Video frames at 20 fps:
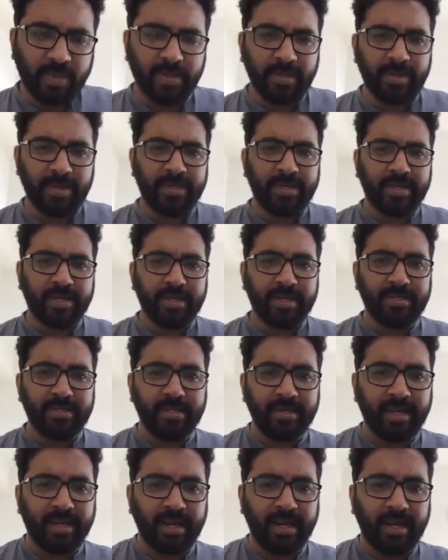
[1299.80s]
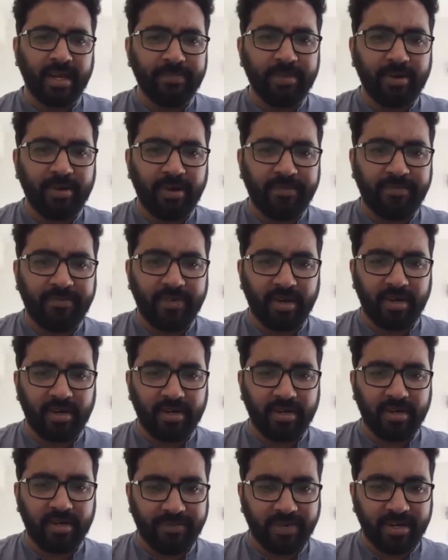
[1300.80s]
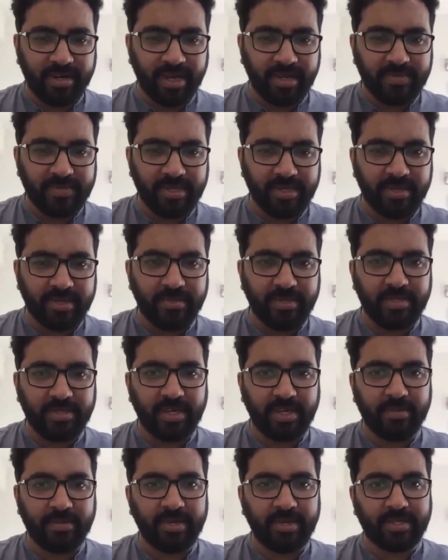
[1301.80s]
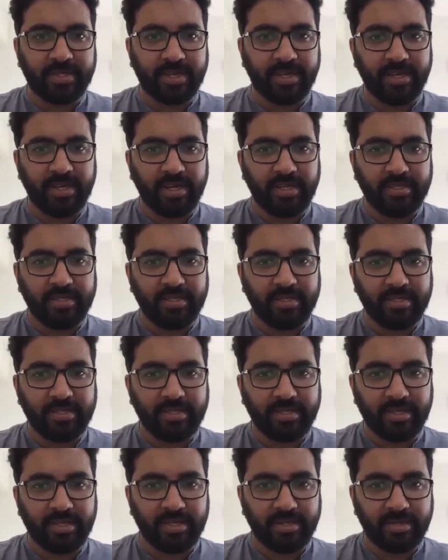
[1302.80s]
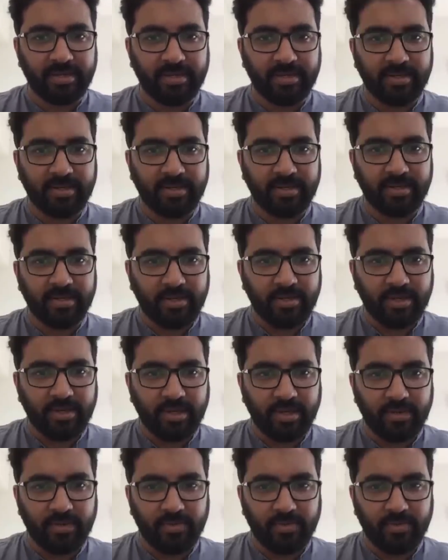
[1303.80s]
integration can be of uh, different types. Let me share my screen. I'll just, uh, uh,